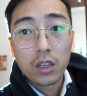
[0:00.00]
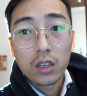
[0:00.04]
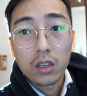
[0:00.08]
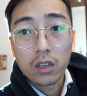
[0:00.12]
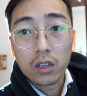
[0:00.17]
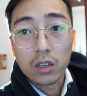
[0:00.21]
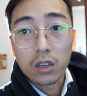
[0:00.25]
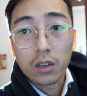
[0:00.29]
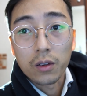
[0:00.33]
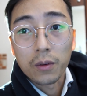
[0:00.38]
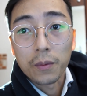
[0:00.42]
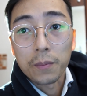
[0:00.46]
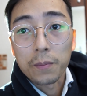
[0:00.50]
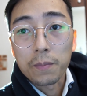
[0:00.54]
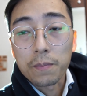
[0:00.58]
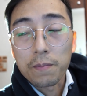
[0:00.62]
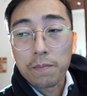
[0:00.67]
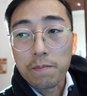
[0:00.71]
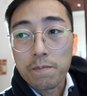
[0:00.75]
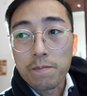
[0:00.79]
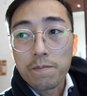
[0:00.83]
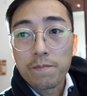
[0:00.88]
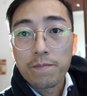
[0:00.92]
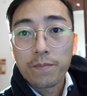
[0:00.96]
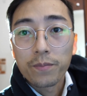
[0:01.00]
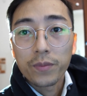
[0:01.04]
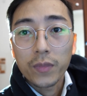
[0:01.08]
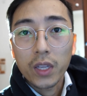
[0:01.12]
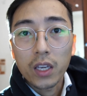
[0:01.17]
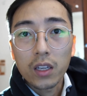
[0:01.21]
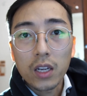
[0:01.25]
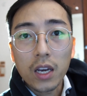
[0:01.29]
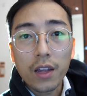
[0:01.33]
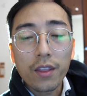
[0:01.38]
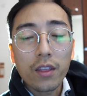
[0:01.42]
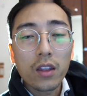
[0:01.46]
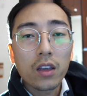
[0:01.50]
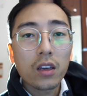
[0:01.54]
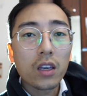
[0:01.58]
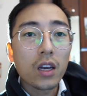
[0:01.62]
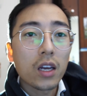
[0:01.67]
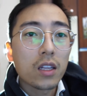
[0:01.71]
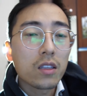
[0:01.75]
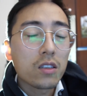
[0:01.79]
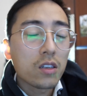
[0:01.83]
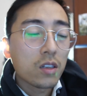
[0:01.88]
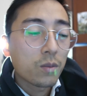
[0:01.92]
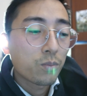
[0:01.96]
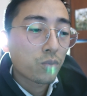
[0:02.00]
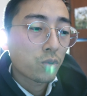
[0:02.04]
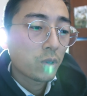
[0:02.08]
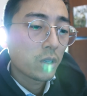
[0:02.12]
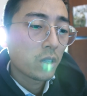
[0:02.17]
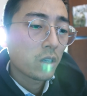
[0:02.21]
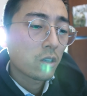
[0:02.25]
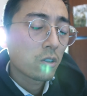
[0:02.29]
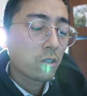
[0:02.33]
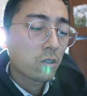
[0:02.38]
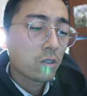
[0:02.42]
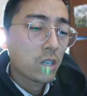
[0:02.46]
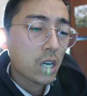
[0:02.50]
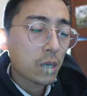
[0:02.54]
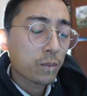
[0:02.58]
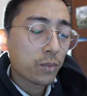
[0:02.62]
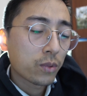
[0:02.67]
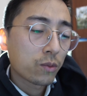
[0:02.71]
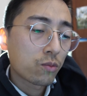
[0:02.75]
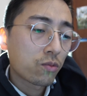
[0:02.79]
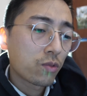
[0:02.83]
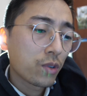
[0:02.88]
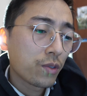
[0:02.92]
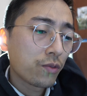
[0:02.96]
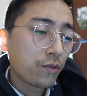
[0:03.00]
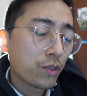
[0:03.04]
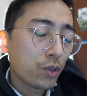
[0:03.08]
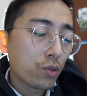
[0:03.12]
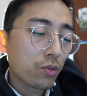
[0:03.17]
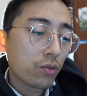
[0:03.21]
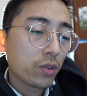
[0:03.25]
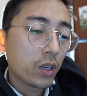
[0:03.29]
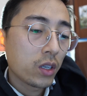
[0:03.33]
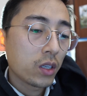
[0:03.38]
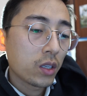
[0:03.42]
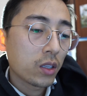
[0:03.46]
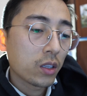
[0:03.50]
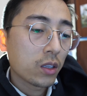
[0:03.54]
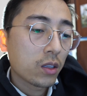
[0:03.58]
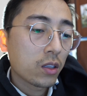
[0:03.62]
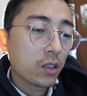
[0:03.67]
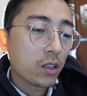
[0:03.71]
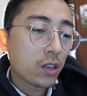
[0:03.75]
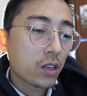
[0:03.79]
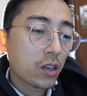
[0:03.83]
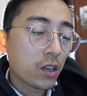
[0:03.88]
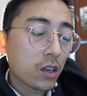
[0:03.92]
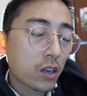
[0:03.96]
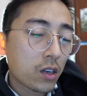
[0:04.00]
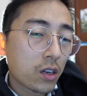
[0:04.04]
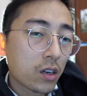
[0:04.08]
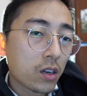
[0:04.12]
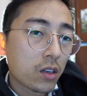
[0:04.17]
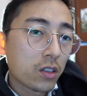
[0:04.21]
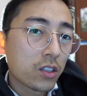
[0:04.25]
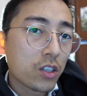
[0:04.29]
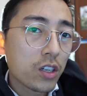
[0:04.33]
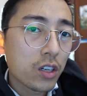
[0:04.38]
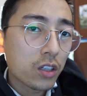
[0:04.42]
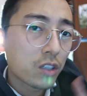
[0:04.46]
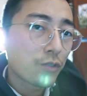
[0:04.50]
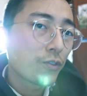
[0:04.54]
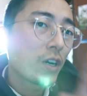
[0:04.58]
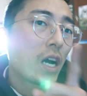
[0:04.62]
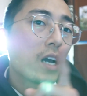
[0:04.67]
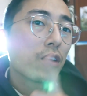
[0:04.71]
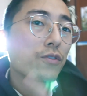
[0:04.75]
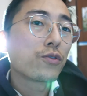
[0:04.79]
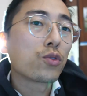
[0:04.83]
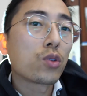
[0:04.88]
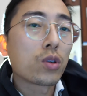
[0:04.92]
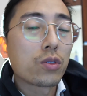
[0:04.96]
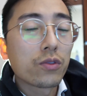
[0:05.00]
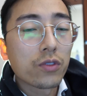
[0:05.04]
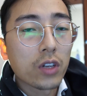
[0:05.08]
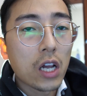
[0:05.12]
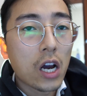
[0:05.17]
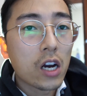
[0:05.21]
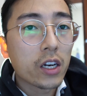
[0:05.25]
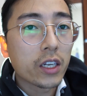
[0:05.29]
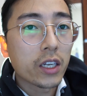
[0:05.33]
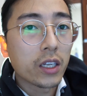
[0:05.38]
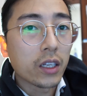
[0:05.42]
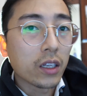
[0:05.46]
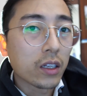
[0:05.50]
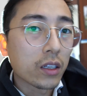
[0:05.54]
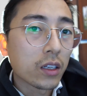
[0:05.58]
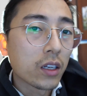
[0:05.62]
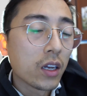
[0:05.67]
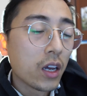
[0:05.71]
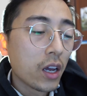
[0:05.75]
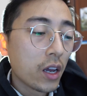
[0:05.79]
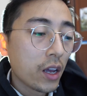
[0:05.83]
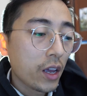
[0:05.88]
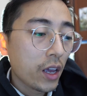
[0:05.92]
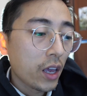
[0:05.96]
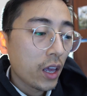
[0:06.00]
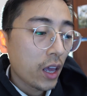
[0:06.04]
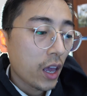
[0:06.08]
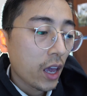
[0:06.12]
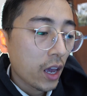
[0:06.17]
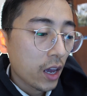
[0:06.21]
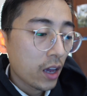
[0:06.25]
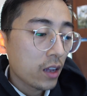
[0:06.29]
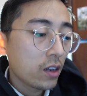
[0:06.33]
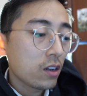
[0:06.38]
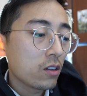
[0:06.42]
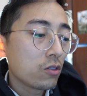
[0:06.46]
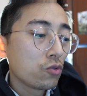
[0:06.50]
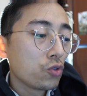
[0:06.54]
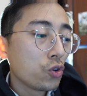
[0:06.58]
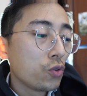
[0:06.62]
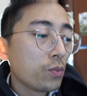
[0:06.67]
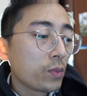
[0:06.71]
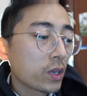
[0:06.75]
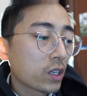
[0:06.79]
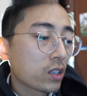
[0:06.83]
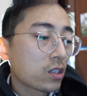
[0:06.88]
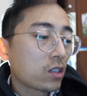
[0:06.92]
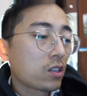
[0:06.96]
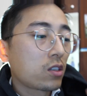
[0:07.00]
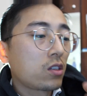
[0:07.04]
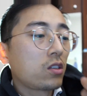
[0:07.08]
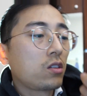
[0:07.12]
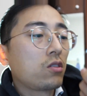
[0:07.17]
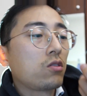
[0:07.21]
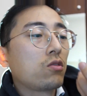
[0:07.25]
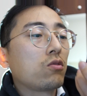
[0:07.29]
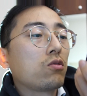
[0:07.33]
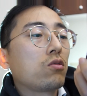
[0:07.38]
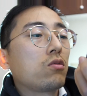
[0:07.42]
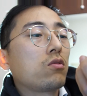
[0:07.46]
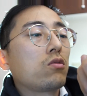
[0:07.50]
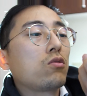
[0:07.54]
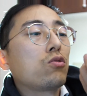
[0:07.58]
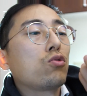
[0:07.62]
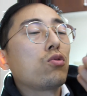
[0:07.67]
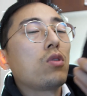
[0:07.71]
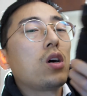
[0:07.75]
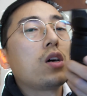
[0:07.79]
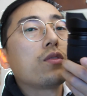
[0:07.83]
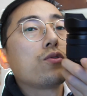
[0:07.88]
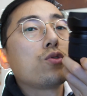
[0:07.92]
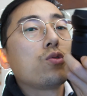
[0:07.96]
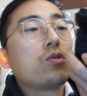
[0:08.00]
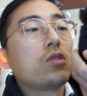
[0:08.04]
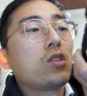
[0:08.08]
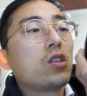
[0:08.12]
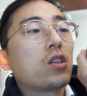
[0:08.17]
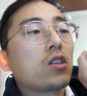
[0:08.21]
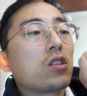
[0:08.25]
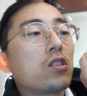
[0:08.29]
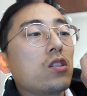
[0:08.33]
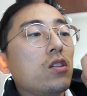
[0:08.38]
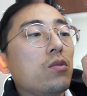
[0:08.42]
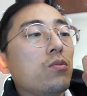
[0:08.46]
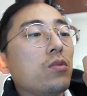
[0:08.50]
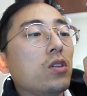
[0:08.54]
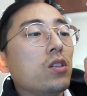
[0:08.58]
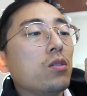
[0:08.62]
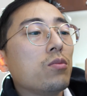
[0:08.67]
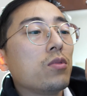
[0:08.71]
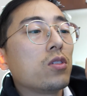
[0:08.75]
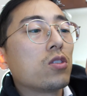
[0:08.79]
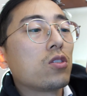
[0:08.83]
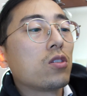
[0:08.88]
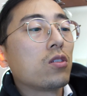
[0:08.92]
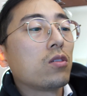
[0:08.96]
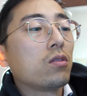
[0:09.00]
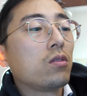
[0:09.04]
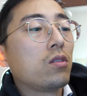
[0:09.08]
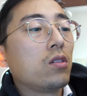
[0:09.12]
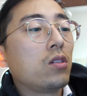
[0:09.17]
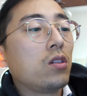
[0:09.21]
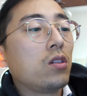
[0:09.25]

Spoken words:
And I think I did a pretty good job reviewing the GH5 for vlogging and the Lumix 12 to 60mm.